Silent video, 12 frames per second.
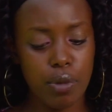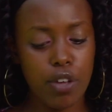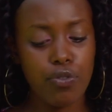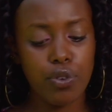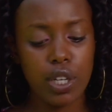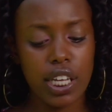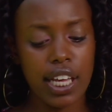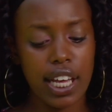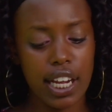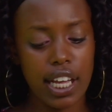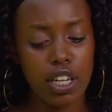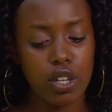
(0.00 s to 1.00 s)
me, fully
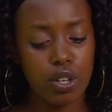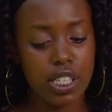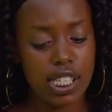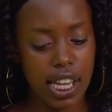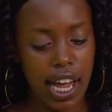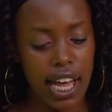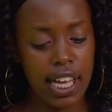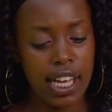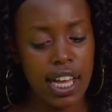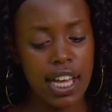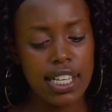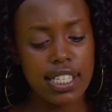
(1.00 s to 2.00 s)
healing looks like
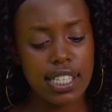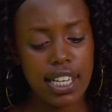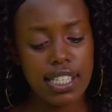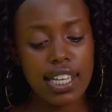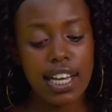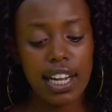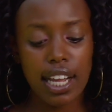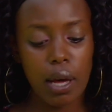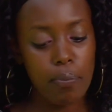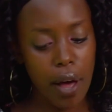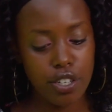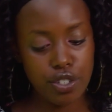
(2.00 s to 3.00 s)
setting
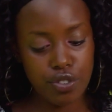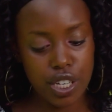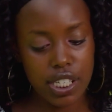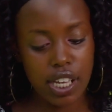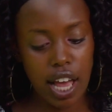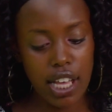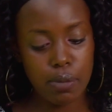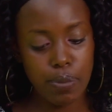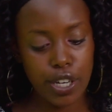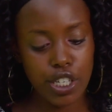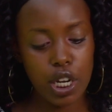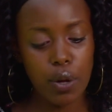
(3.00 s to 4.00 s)
clear boundaries,
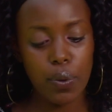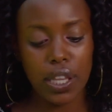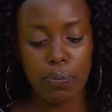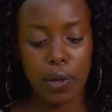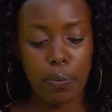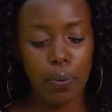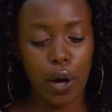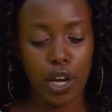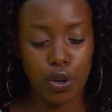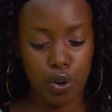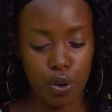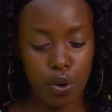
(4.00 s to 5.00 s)
especially with the people
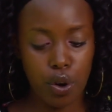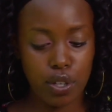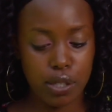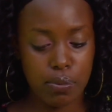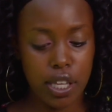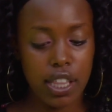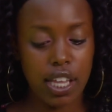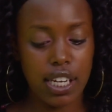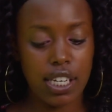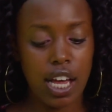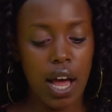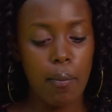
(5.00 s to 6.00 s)
I know cause me
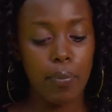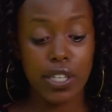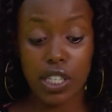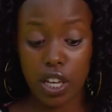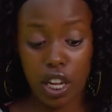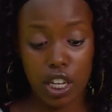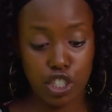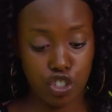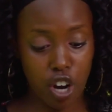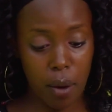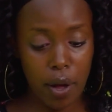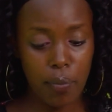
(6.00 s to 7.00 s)
that particular
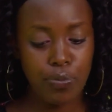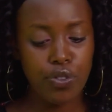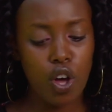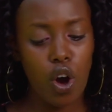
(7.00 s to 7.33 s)
drama.